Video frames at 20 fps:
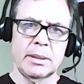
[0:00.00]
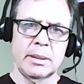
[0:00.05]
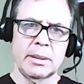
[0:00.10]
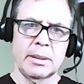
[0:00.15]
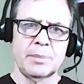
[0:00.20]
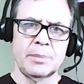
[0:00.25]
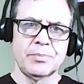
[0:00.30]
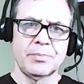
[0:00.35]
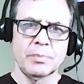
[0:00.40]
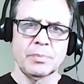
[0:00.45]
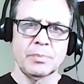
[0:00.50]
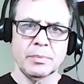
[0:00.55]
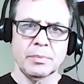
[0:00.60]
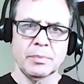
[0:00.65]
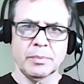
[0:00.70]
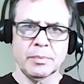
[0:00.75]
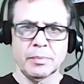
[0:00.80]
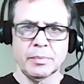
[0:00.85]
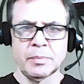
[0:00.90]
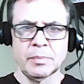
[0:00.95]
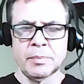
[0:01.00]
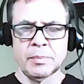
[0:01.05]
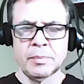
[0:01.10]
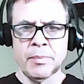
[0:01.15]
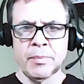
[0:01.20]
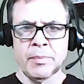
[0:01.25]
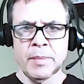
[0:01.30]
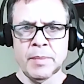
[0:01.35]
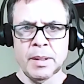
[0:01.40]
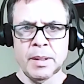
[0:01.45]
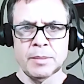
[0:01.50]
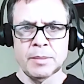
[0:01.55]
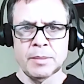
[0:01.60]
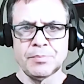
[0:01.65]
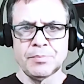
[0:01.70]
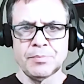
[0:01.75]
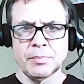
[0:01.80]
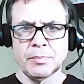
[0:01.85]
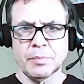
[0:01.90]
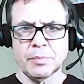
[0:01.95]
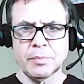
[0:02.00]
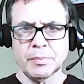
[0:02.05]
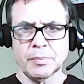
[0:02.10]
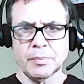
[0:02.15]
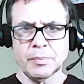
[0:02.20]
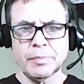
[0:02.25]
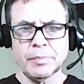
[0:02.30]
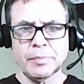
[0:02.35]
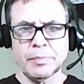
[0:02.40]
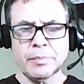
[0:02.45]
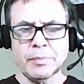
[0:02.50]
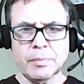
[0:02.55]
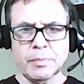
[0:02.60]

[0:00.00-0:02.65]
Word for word: and to come up with excuses why we couldn't do something.